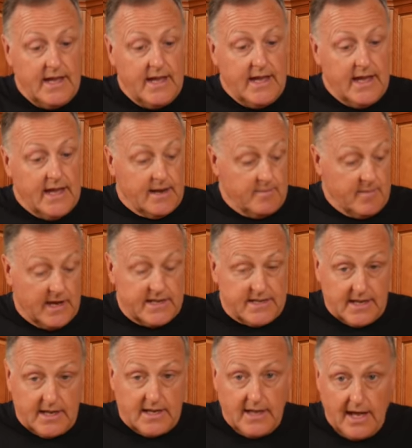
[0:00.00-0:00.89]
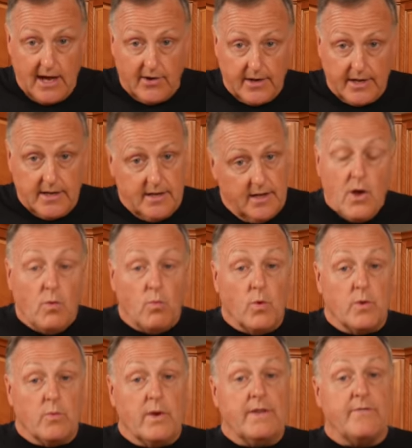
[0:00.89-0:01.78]
and it makes it cloudy.
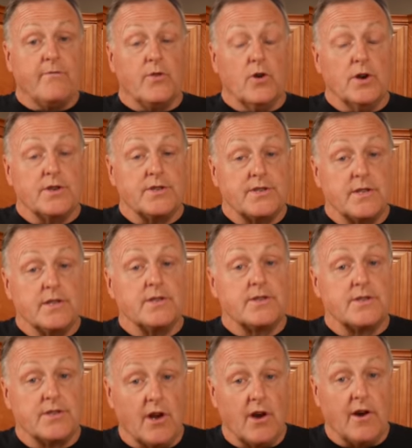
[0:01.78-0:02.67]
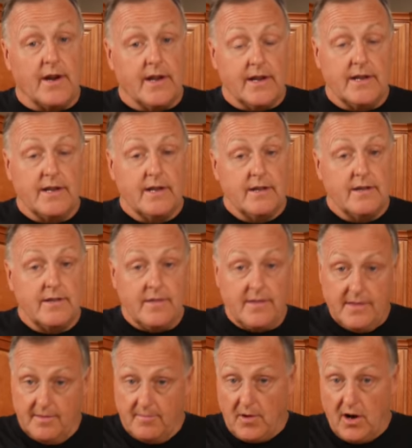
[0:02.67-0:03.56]
When we first started
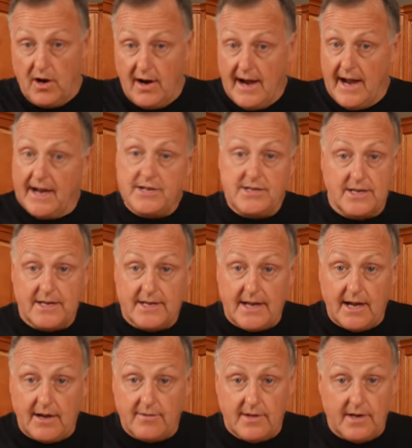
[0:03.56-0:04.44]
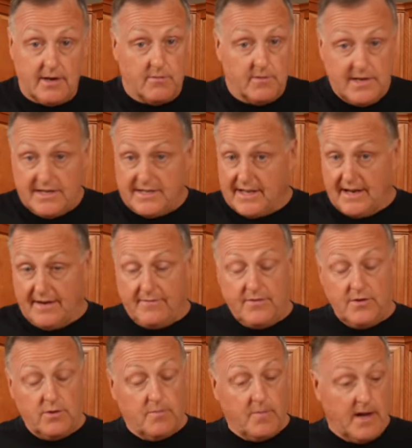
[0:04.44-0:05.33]
the bar action down there, we just had a
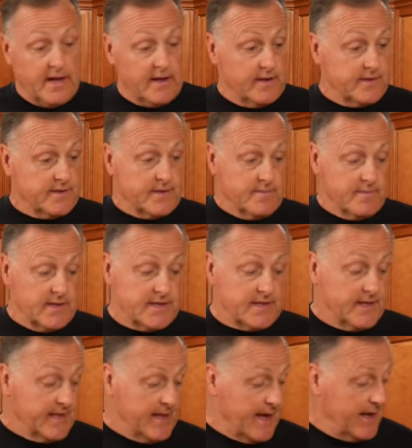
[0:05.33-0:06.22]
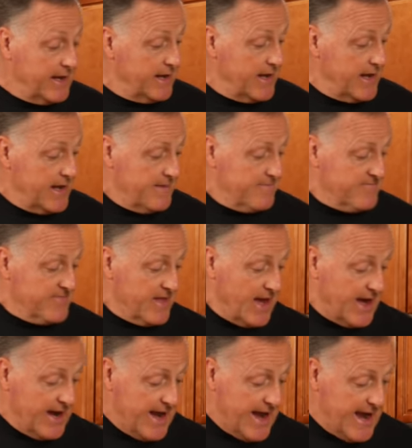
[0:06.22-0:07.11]
few bottles and this and that.
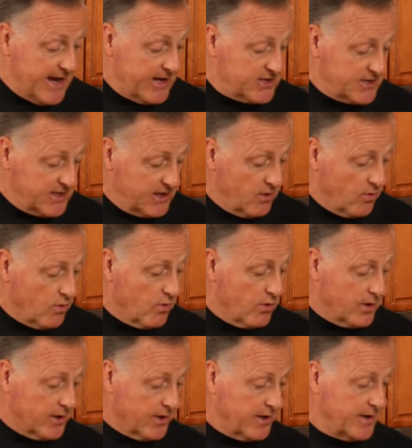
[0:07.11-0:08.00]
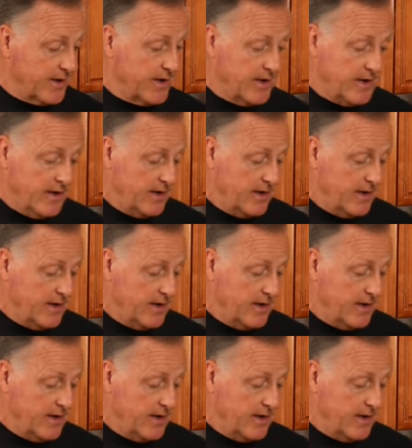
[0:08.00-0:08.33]
I actually ordered